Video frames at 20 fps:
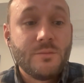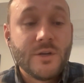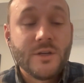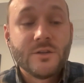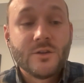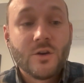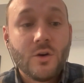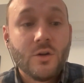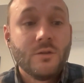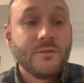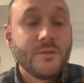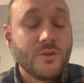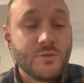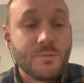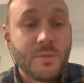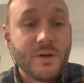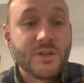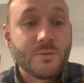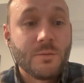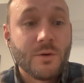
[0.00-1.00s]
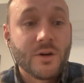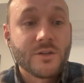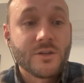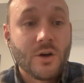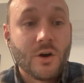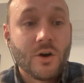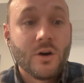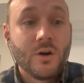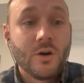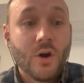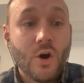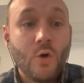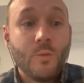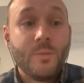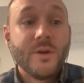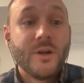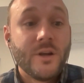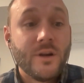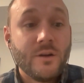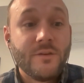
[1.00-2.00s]
because all of those benchmarks are
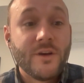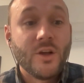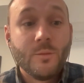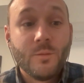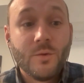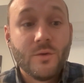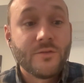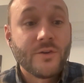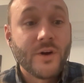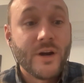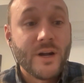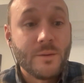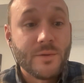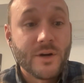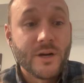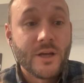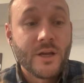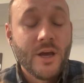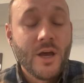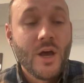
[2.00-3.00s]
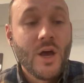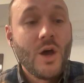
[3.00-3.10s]
open and available for anybody.